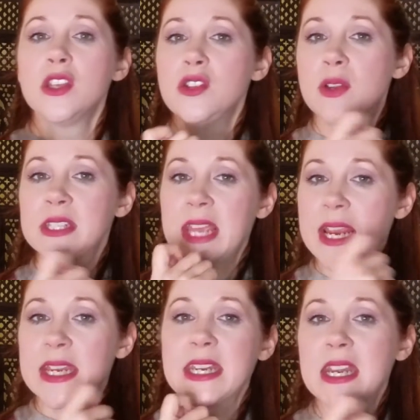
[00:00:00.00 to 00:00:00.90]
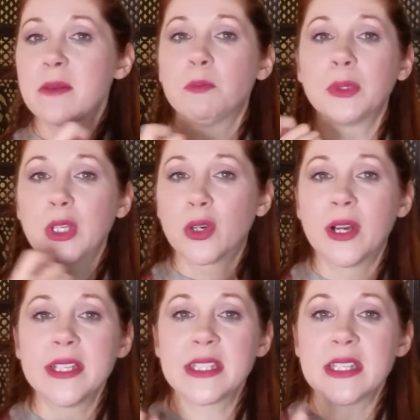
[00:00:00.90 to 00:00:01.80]
You can take it in and blur
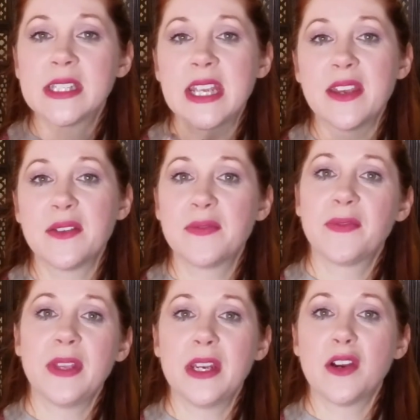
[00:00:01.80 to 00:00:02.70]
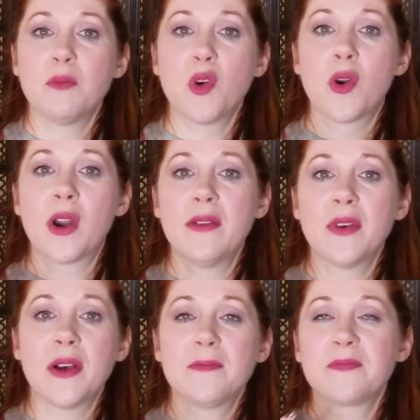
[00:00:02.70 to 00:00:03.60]
it to give, you know, more of
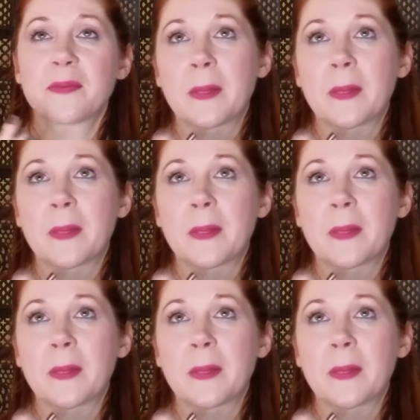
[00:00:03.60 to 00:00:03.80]
a,